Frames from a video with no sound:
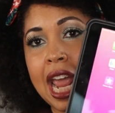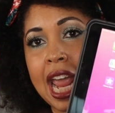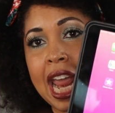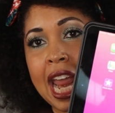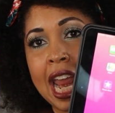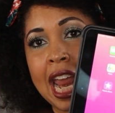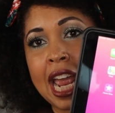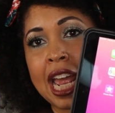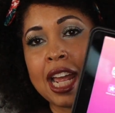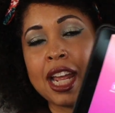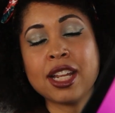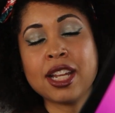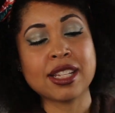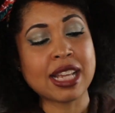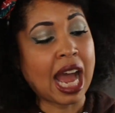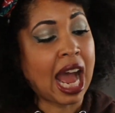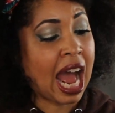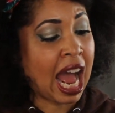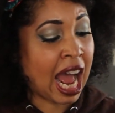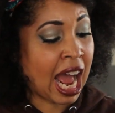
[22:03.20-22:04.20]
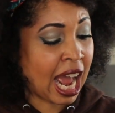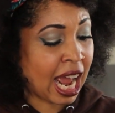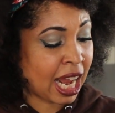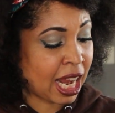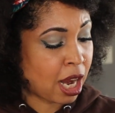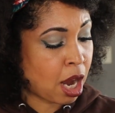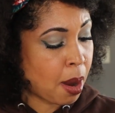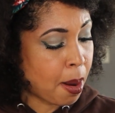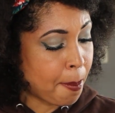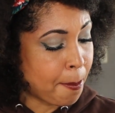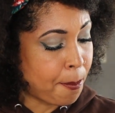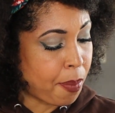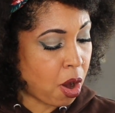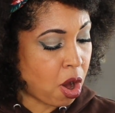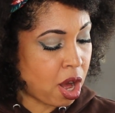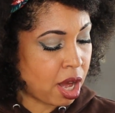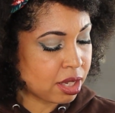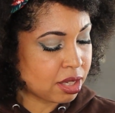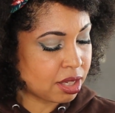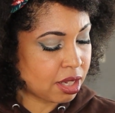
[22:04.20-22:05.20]
and I
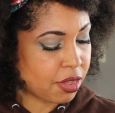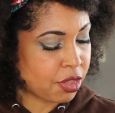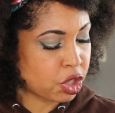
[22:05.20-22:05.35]
bought